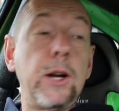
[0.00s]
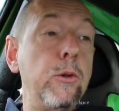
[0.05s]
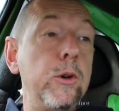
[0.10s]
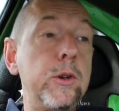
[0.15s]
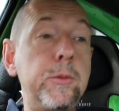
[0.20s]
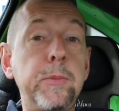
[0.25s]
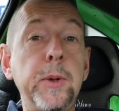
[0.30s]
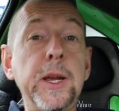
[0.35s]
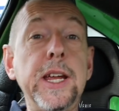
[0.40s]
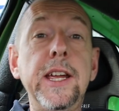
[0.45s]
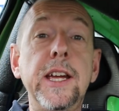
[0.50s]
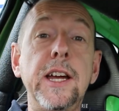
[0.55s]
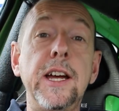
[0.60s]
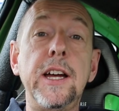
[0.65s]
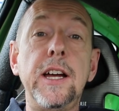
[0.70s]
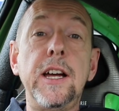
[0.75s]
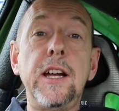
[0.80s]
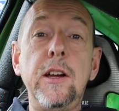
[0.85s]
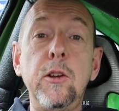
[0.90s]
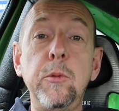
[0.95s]
would be
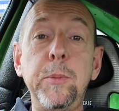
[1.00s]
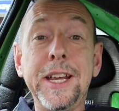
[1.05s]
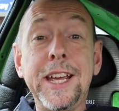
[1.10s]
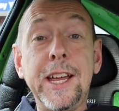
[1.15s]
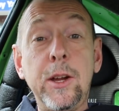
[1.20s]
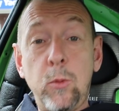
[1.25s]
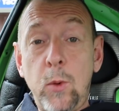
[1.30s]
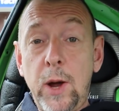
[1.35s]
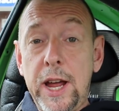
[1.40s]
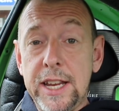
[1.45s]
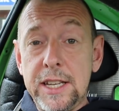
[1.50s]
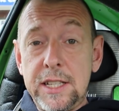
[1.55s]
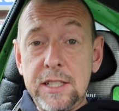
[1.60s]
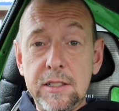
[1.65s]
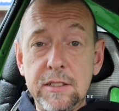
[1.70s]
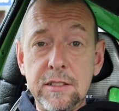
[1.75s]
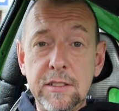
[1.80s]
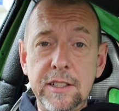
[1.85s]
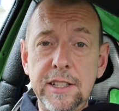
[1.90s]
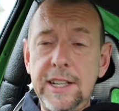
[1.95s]
getting wet,
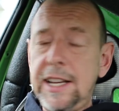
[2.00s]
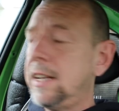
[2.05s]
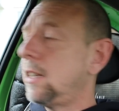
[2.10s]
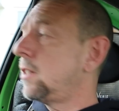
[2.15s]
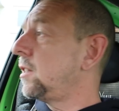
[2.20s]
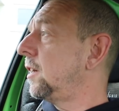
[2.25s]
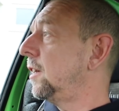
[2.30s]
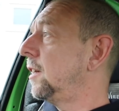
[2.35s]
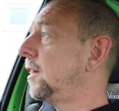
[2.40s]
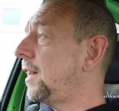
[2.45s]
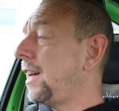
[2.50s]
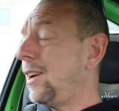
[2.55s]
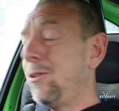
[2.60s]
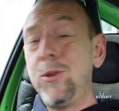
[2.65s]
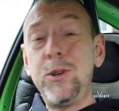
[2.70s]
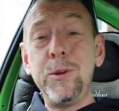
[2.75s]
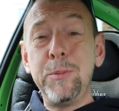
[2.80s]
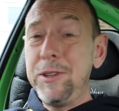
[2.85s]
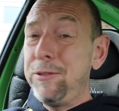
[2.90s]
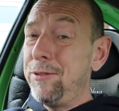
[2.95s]
and that
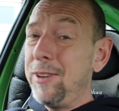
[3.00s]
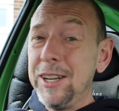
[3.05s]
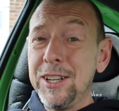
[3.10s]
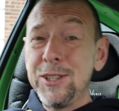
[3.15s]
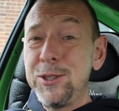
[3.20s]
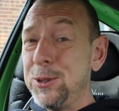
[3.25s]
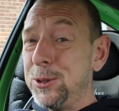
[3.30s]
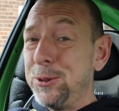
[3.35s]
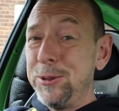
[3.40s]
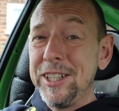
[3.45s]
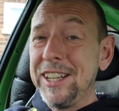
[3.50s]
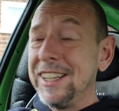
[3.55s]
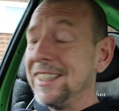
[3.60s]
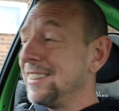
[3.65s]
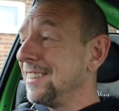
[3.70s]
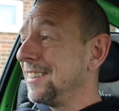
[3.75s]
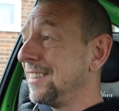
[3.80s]
wouldn't be fun at all, would it?